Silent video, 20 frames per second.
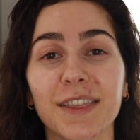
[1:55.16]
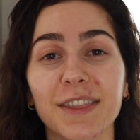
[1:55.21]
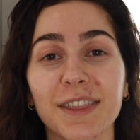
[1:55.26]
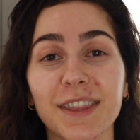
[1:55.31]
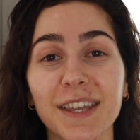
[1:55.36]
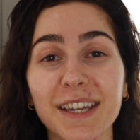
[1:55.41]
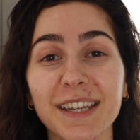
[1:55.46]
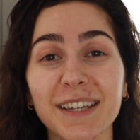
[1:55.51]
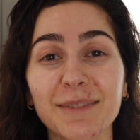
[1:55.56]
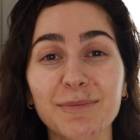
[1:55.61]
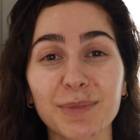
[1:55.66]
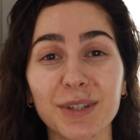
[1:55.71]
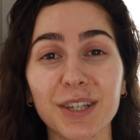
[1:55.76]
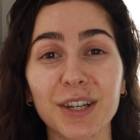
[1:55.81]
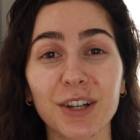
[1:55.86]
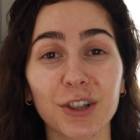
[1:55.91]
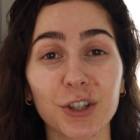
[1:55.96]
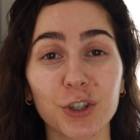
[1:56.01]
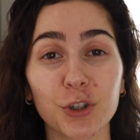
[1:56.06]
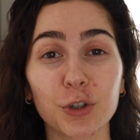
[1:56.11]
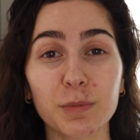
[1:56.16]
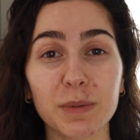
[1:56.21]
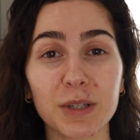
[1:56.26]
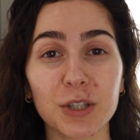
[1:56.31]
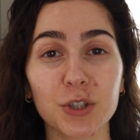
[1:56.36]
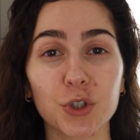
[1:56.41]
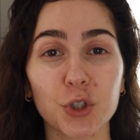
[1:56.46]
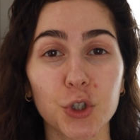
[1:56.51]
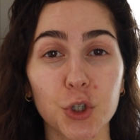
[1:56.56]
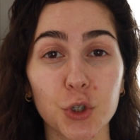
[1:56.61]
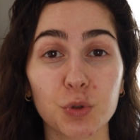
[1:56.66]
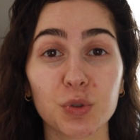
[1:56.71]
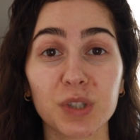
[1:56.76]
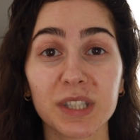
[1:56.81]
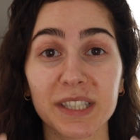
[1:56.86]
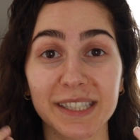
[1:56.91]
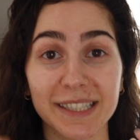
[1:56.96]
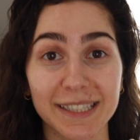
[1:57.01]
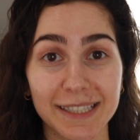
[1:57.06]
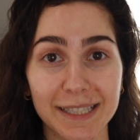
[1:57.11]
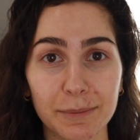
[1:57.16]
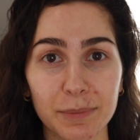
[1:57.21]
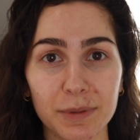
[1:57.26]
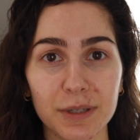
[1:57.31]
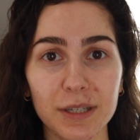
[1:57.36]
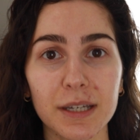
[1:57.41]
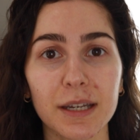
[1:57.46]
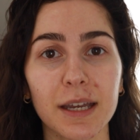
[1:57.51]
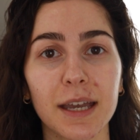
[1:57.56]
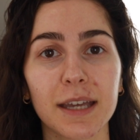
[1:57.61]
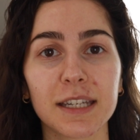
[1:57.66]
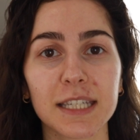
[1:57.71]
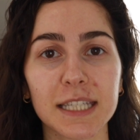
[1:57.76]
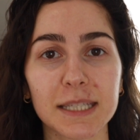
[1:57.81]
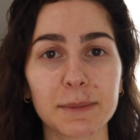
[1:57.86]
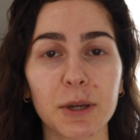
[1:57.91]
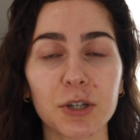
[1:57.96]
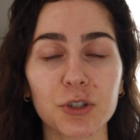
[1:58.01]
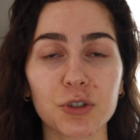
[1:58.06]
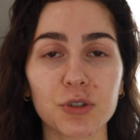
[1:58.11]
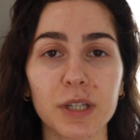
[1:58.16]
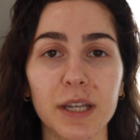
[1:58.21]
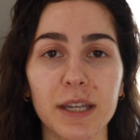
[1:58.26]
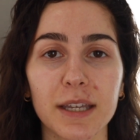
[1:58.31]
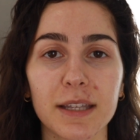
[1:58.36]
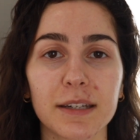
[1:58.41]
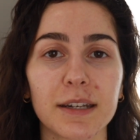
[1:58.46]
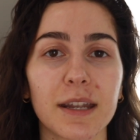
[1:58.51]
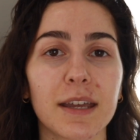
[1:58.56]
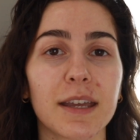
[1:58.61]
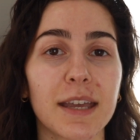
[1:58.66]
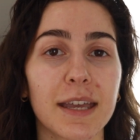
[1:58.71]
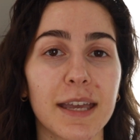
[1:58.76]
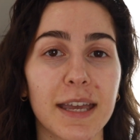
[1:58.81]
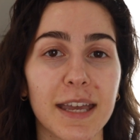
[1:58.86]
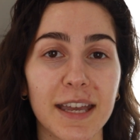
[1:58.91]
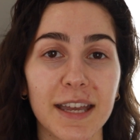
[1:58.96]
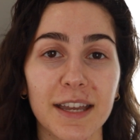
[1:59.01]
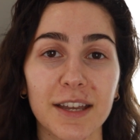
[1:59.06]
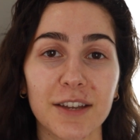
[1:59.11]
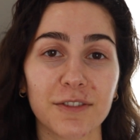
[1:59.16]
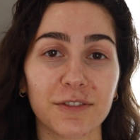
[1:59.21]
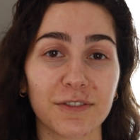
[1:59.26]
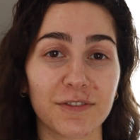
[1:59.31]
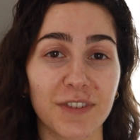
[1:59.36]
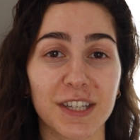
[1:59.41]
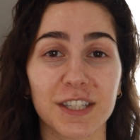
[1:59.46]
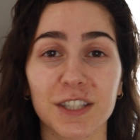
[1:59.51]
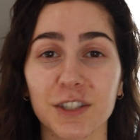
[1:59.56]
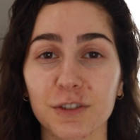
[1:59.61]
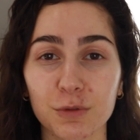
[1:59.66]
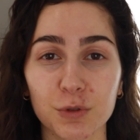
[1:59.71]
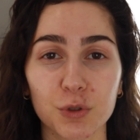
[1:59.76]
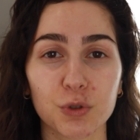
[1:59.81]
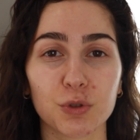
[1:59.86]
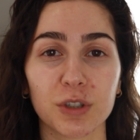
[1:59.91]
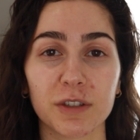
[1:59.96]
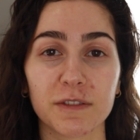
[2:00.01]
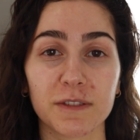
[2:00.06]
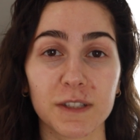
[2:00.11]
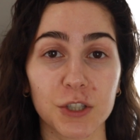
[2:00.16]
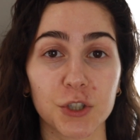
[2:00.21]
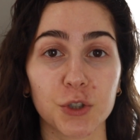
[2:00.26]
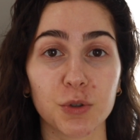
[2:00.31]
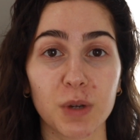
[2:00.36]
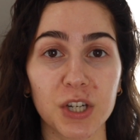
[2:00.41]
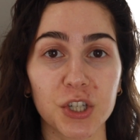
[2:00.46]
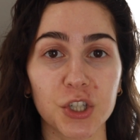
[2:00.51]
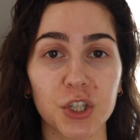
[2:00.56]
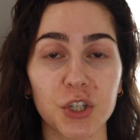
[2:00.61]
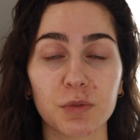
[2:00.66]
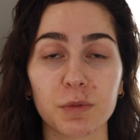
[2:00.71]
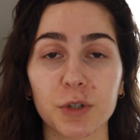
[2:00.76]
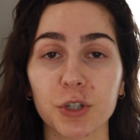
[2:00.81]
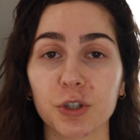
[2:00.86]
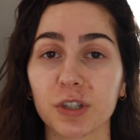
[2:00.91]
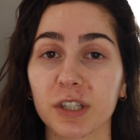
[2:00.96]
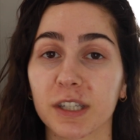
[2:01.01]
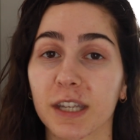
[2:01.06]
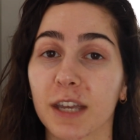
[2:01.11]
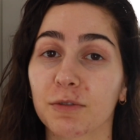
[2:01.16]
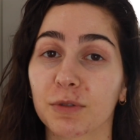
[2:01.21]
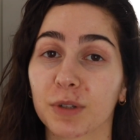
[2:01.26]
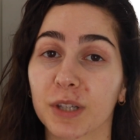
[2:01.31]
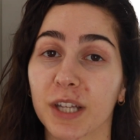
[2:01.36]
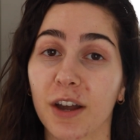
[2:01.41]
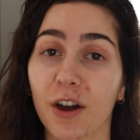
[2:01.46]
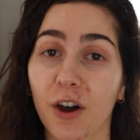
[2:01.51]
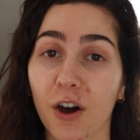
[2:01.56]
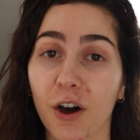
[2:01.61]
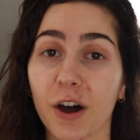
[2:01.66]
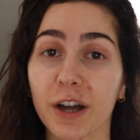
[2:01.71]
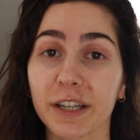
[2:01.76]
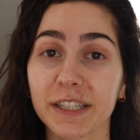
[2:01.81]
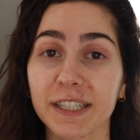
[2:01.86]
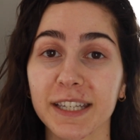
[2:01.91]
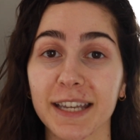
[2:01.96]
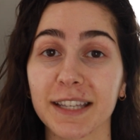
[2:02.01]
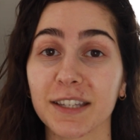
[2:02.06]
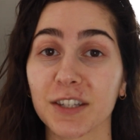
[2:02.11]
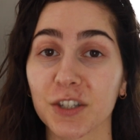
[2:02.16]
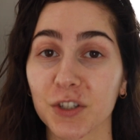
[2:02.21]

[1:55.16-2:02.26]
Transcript: they can be a little bit too slippy, and especially in a festival sort of situation where you're gonna get really hot and